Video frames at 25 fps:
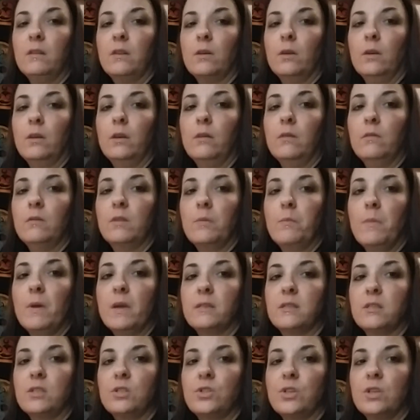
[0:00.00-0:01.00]
the
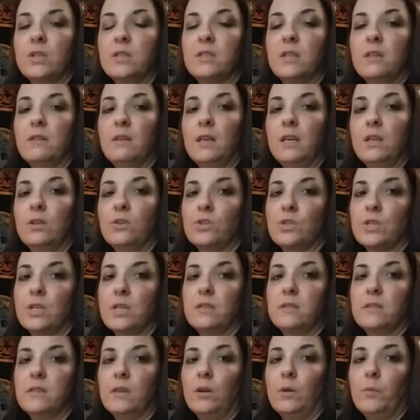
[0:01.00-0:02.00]
messages and the
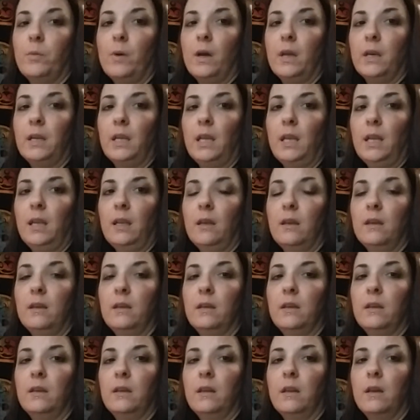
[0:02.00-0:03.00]
energies that our body
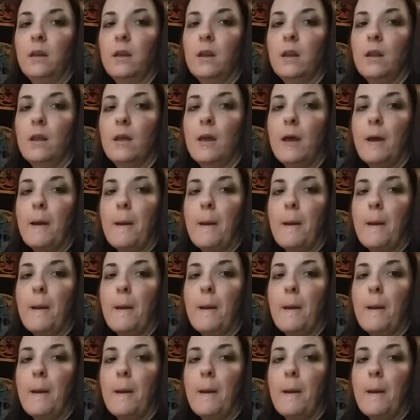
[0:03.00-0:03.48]
and